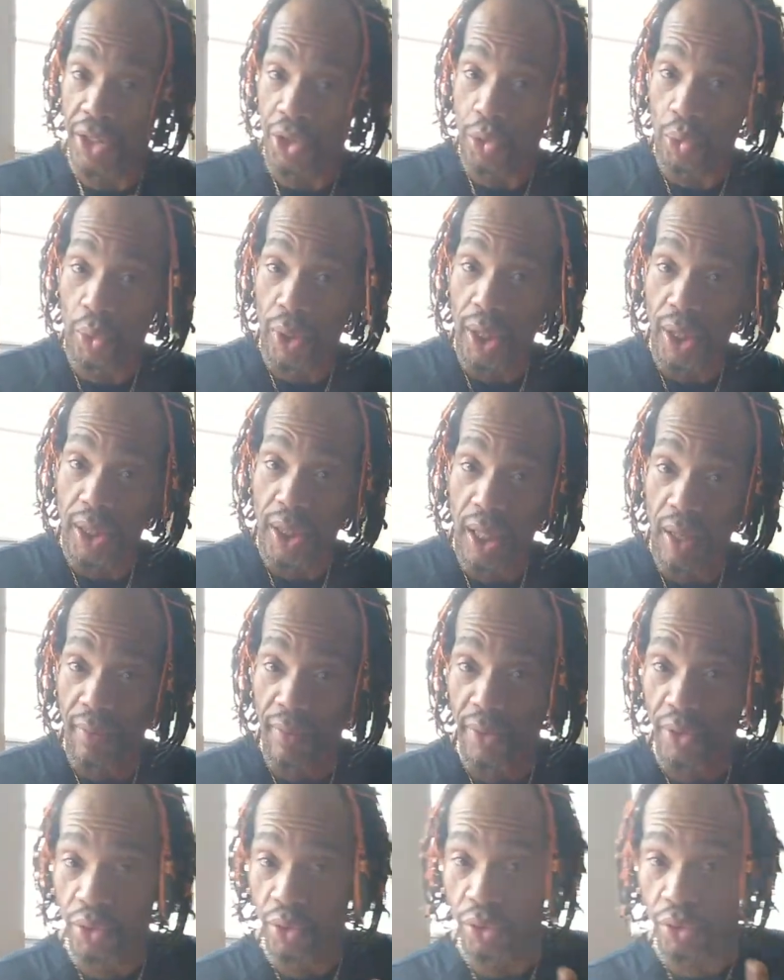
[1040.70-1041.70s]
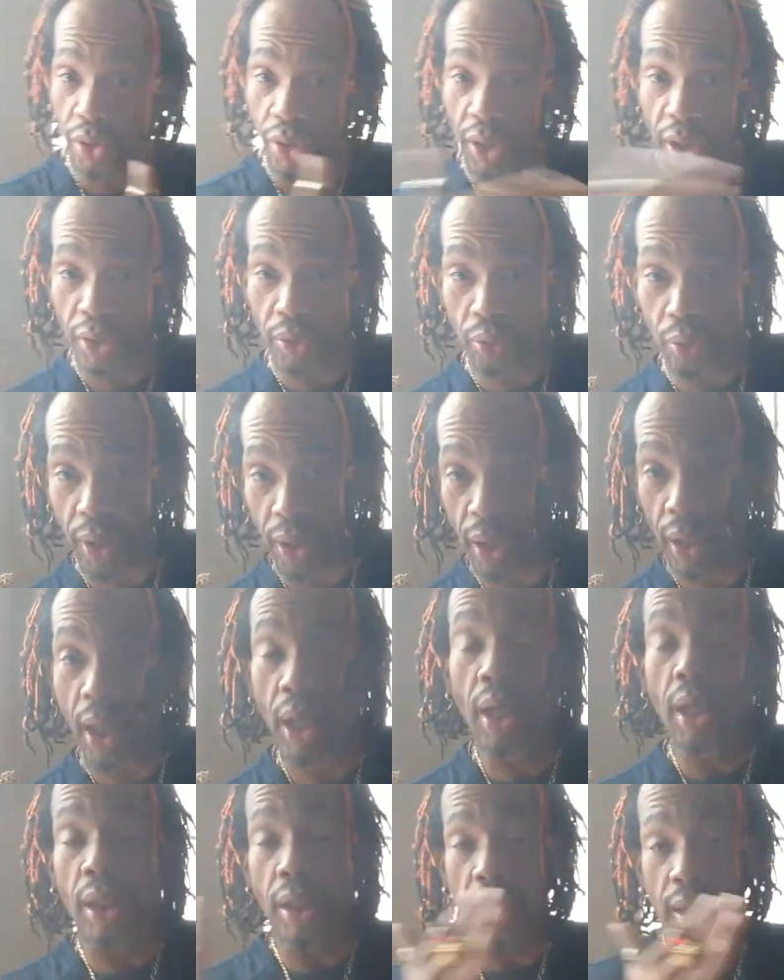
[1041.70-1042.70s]
27 to 33,
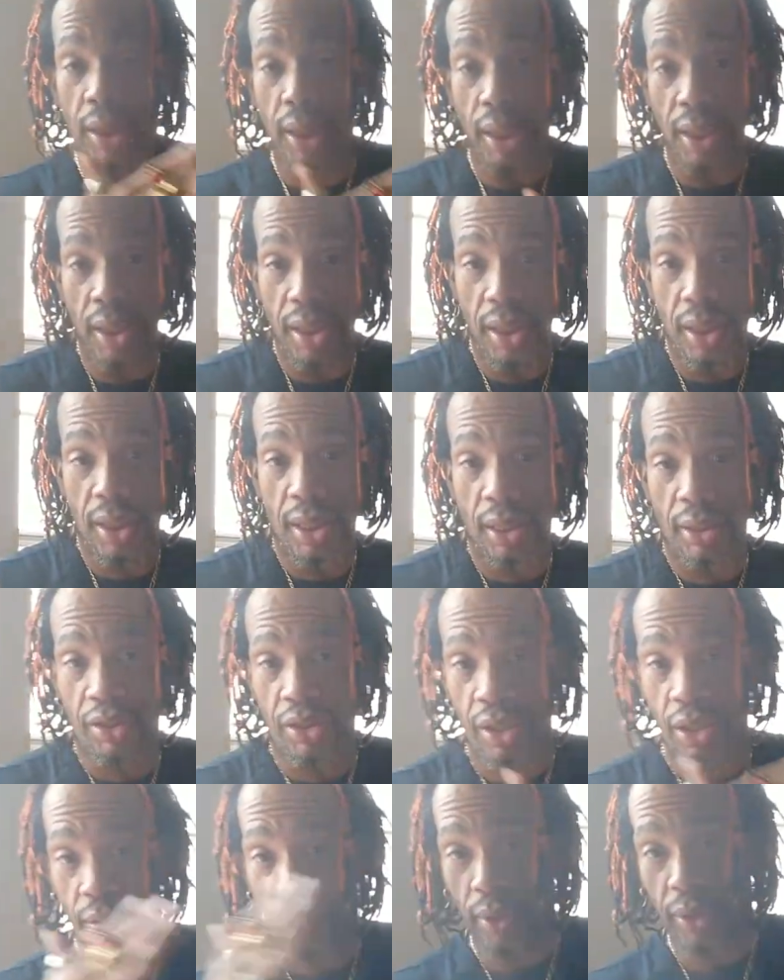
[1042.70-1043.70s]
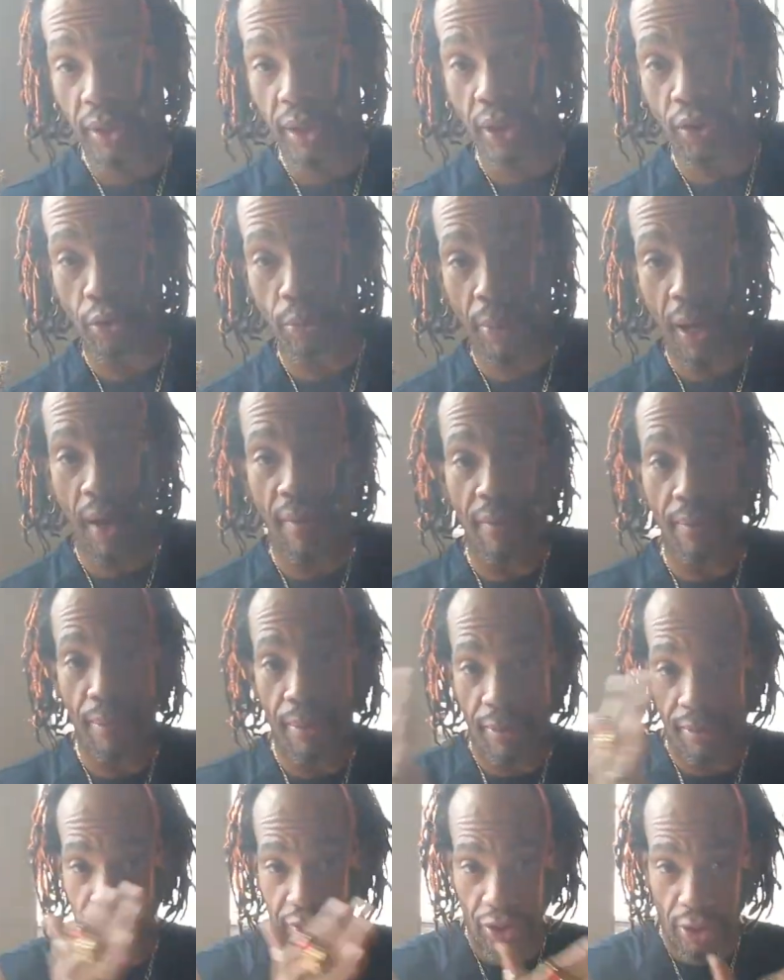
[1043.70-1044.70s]
this is the generation that you'll be having
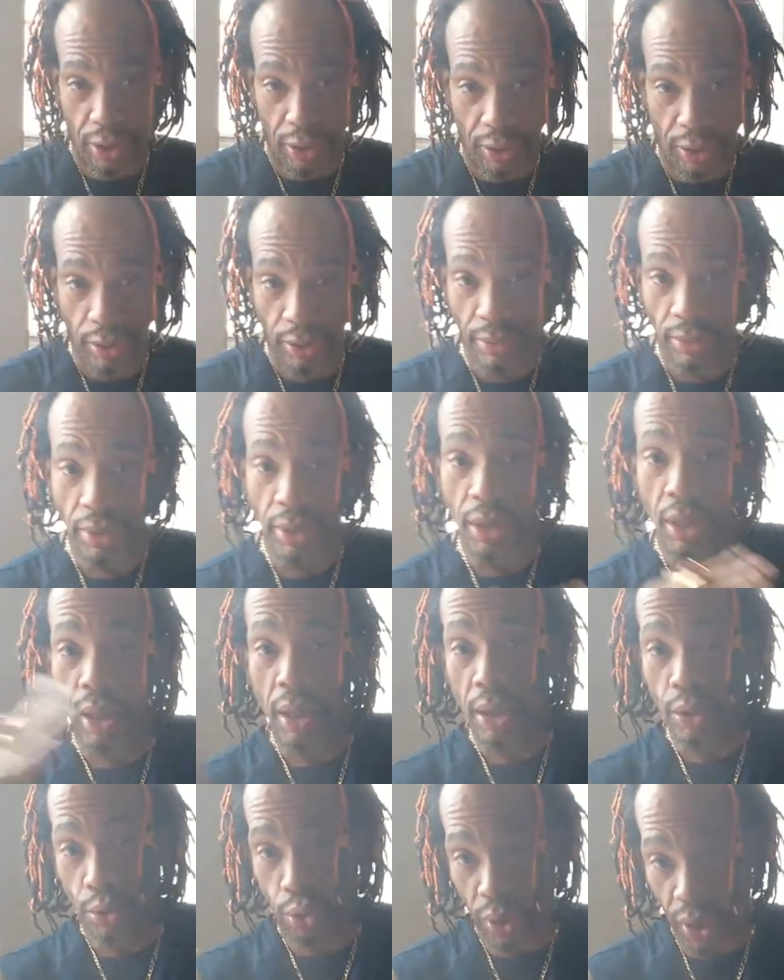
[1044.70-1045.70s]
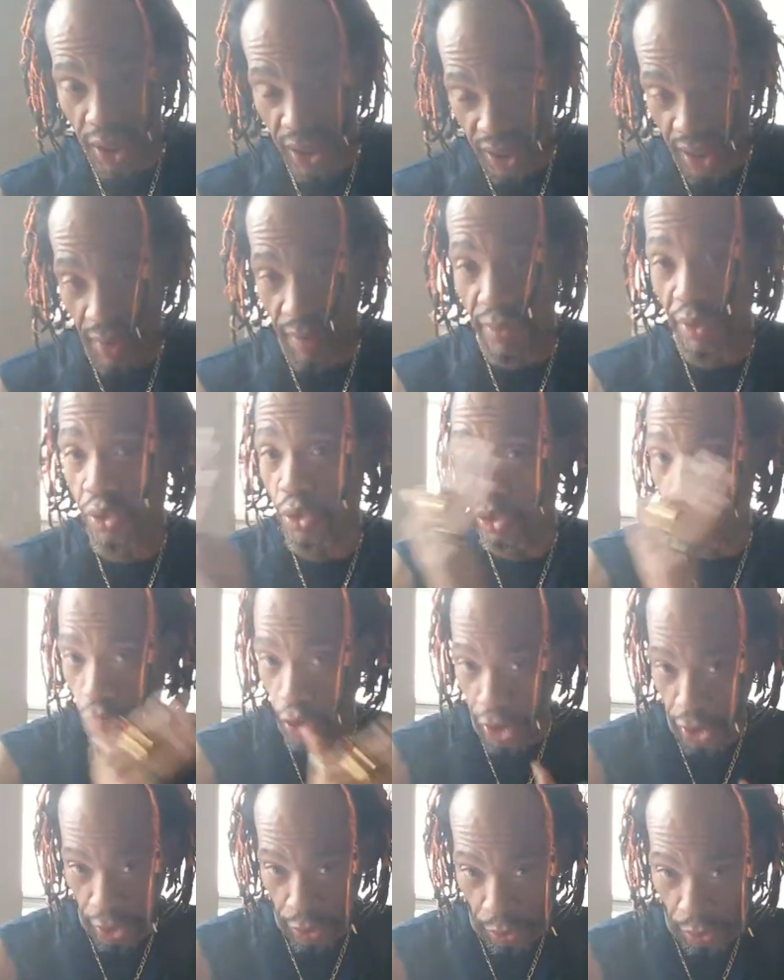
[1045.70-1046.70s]
birth charts. 27 to
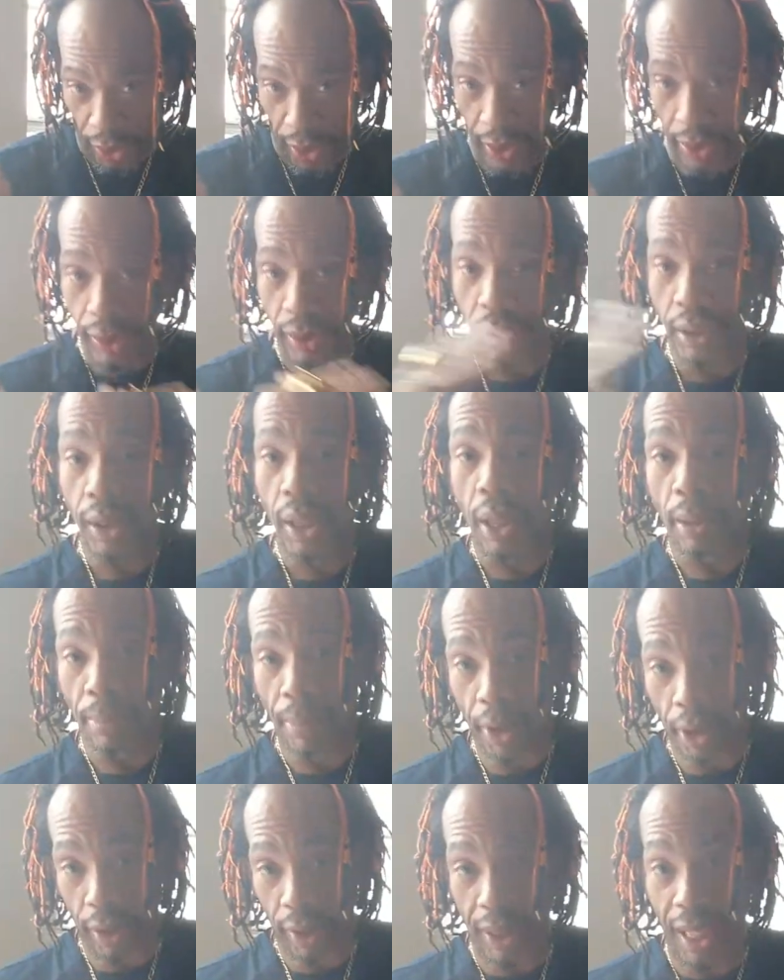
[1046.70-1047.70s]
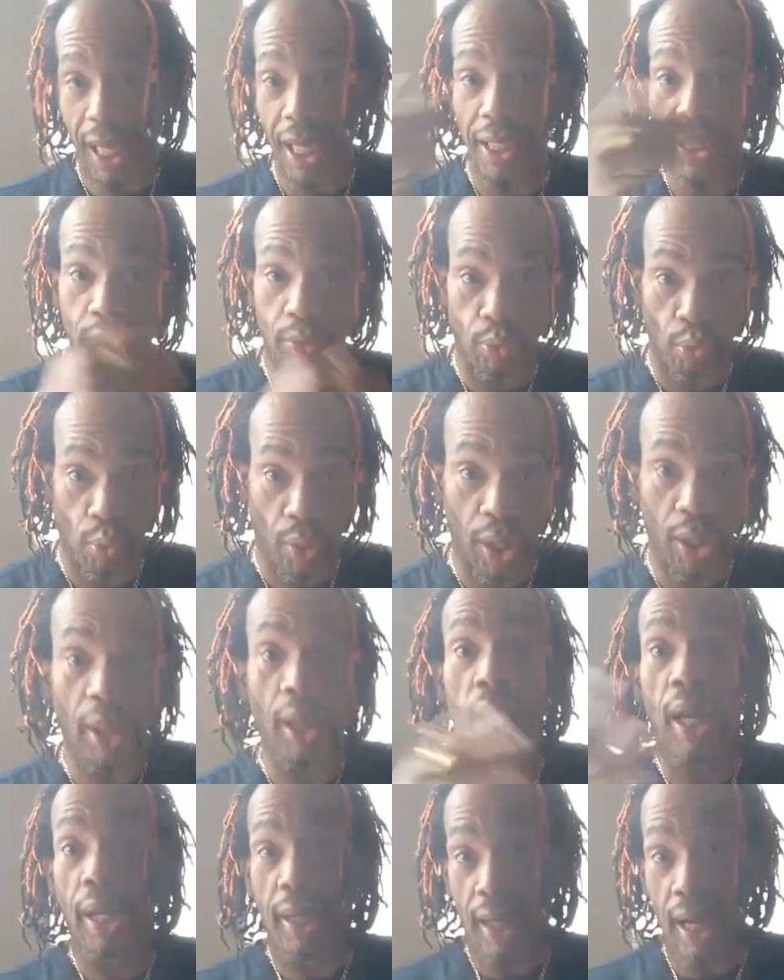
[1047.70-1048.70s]
33. Because that's when
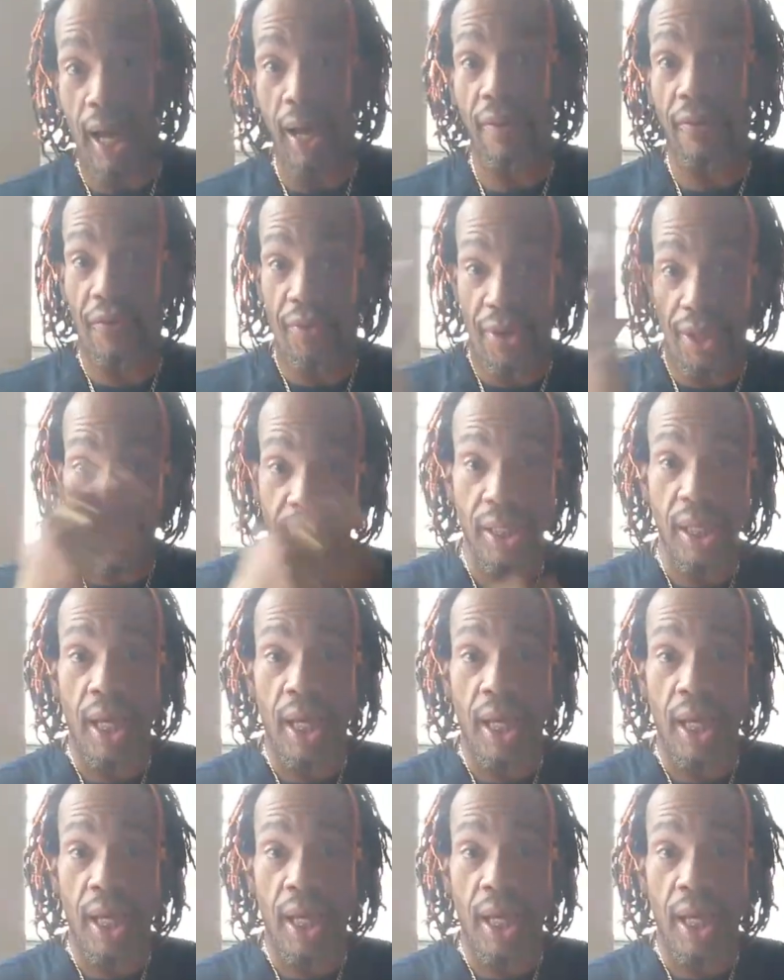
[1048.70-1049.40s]
life is